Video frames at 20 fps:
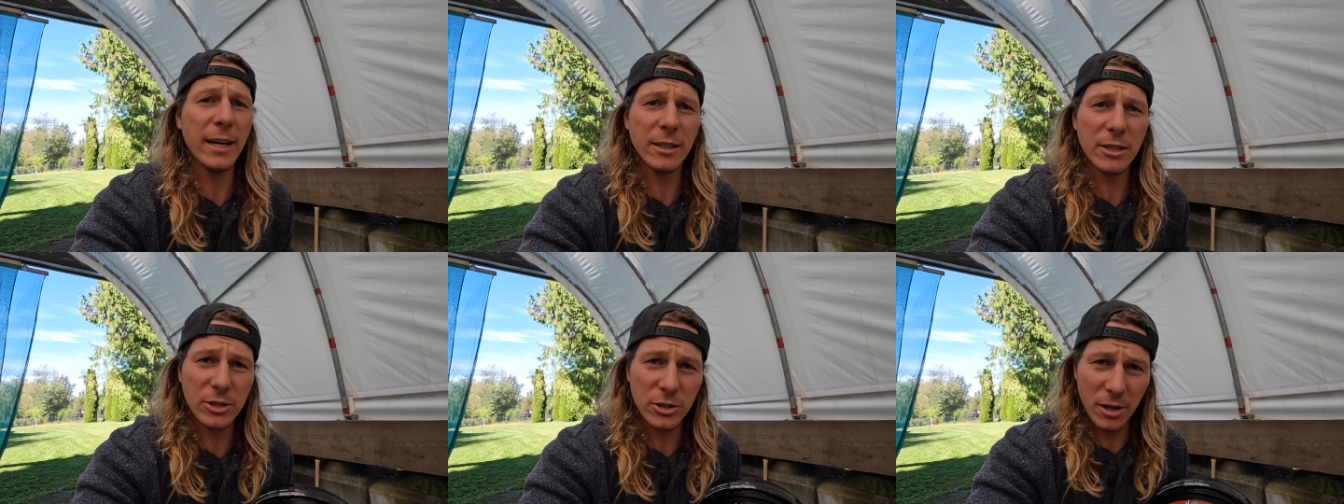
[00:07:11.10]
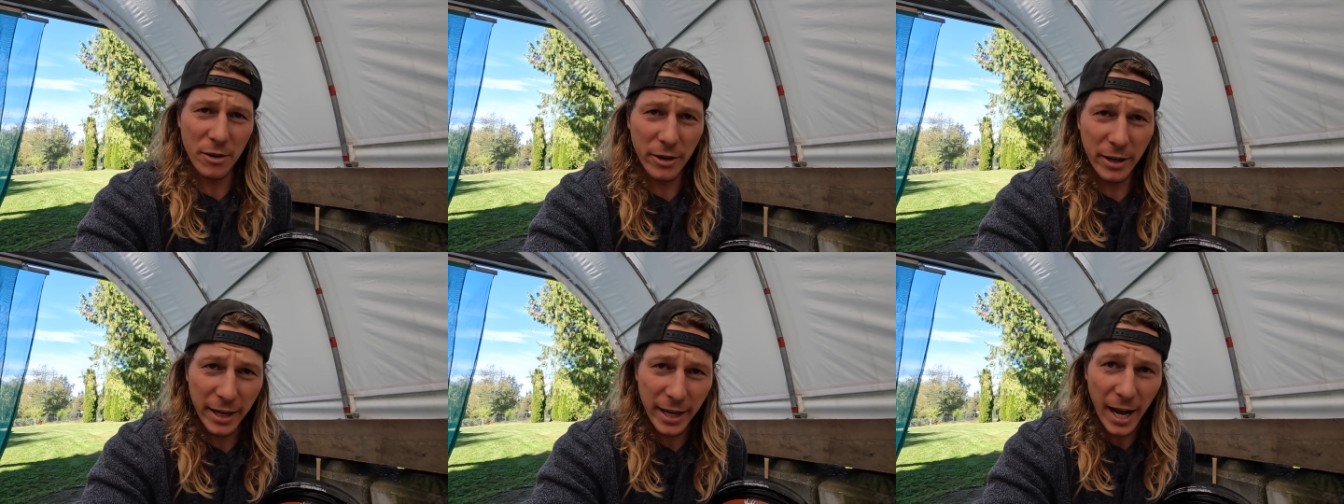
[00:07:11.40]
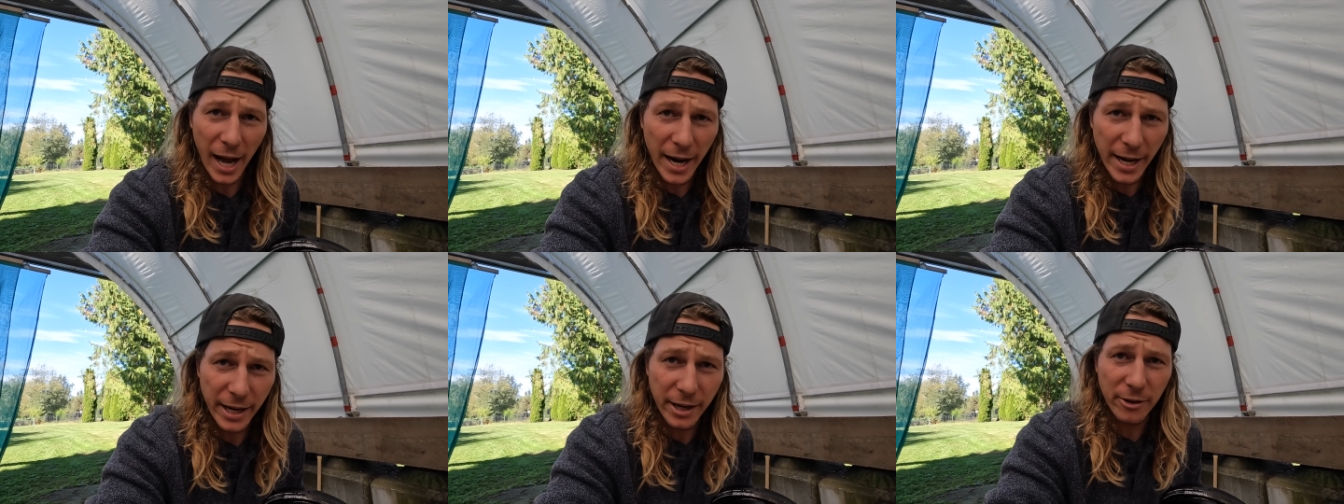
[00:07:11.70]
So I'm gonna
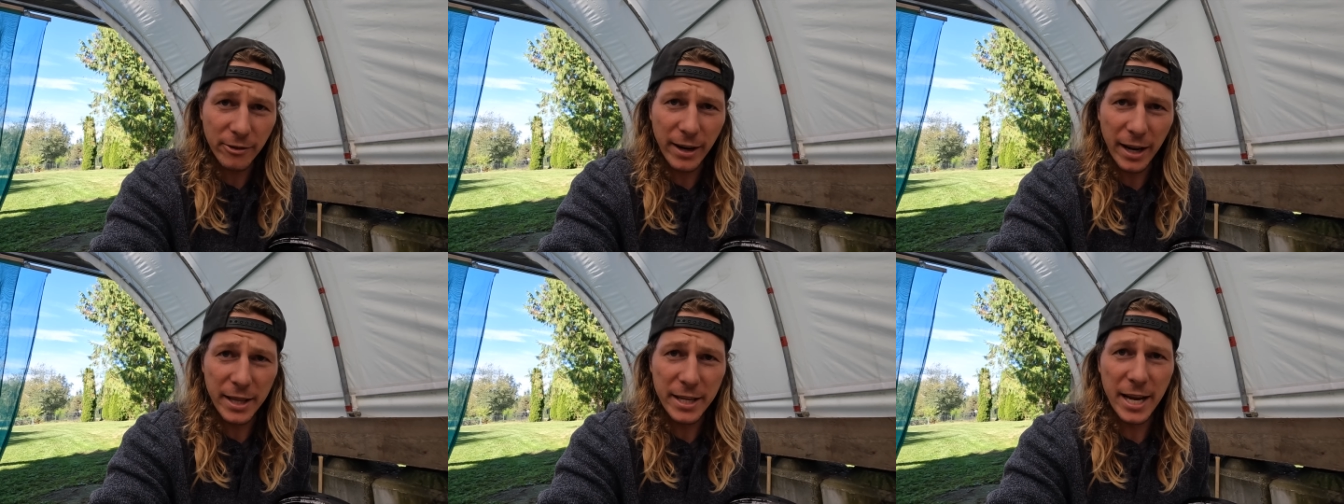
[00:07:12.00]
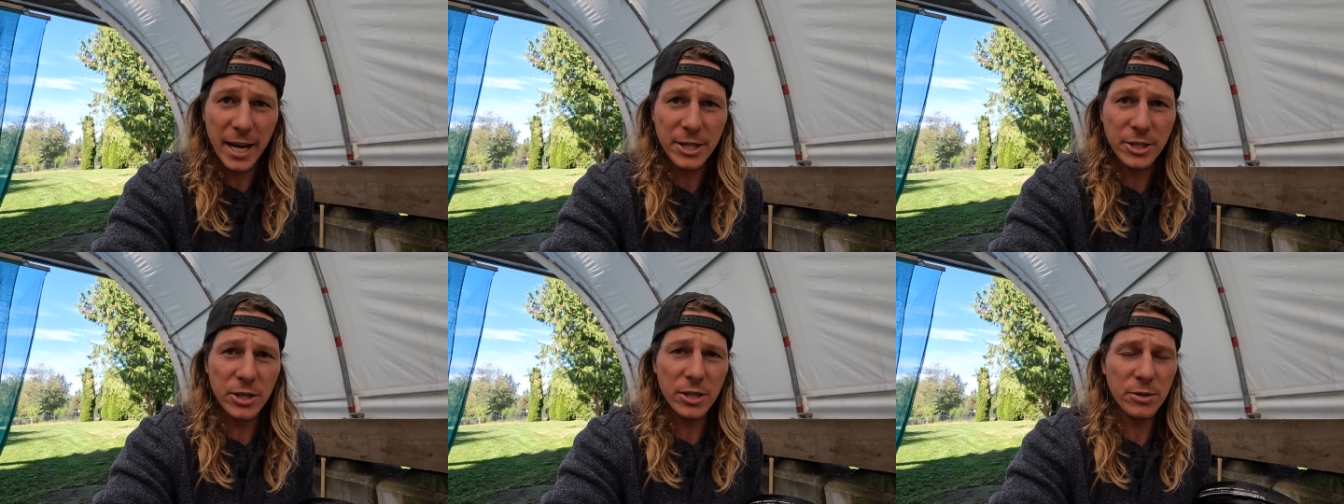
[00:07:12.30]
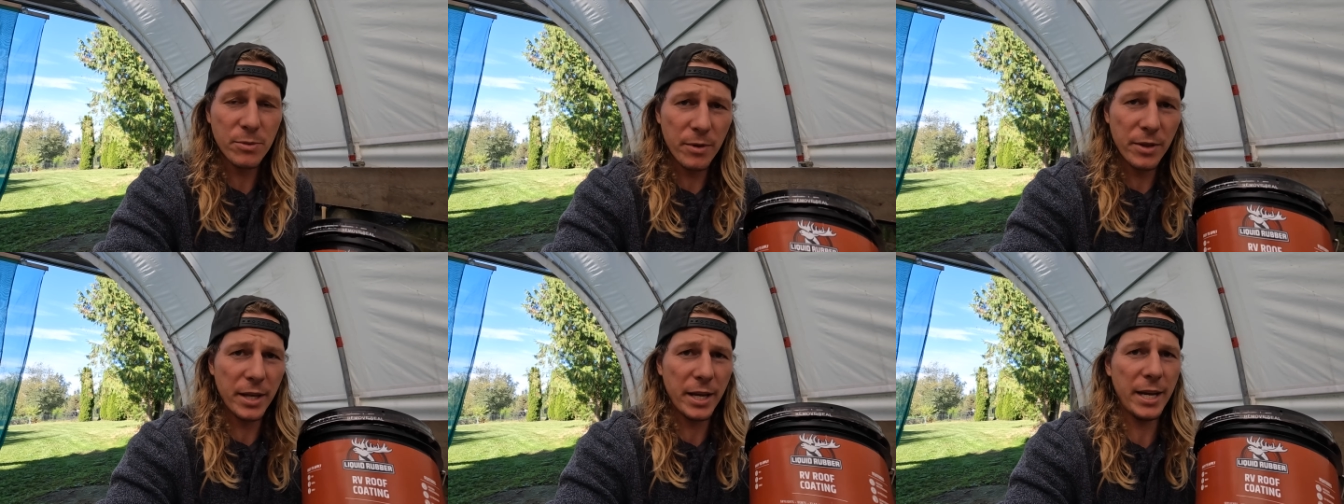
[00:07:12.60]
cut in around the
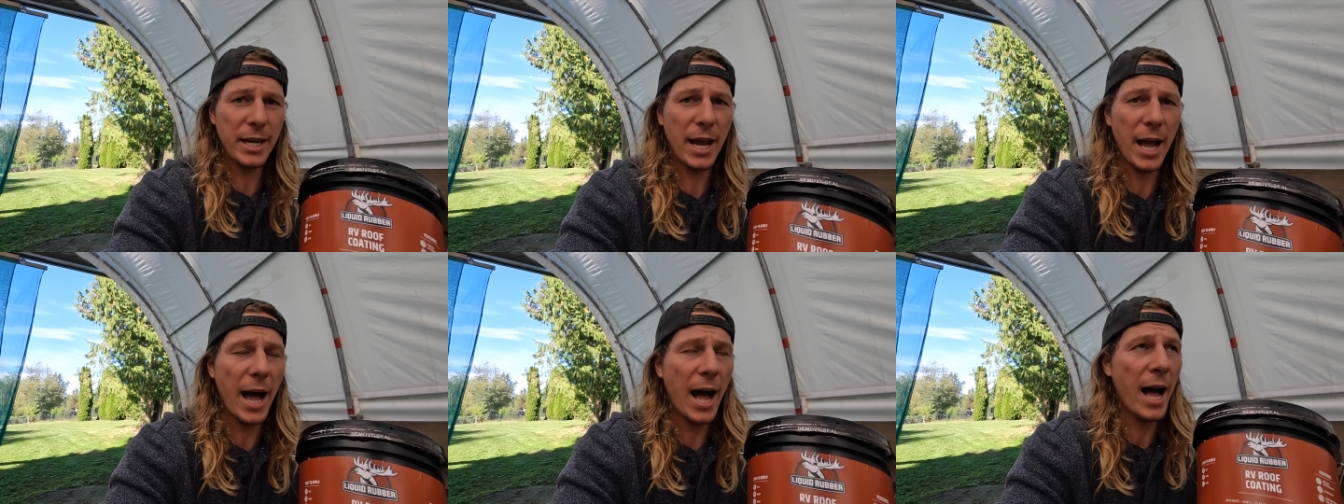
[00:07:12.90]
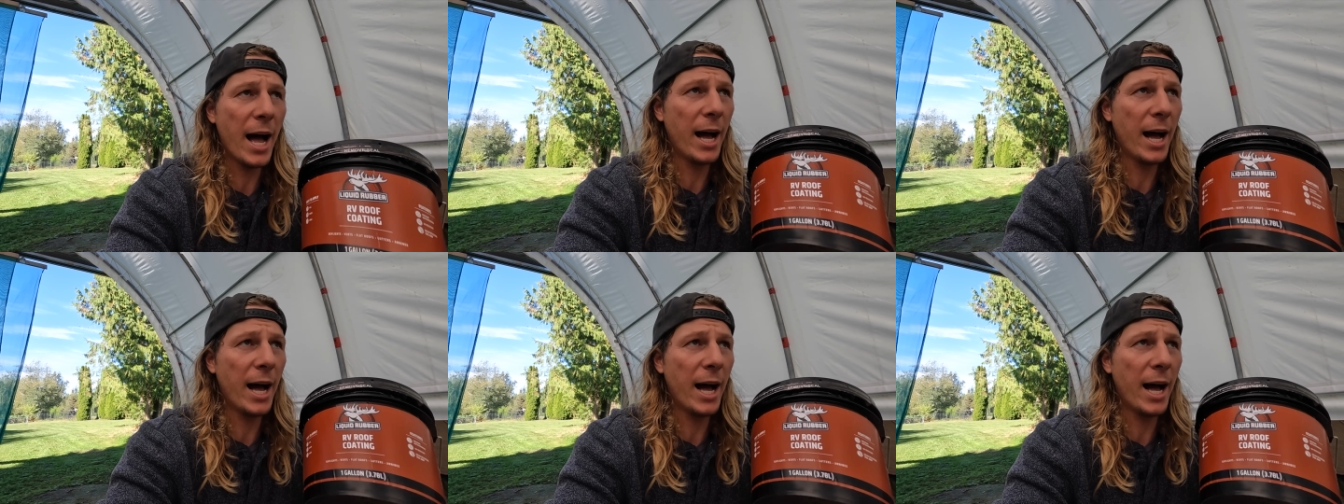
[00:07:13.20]
edges with the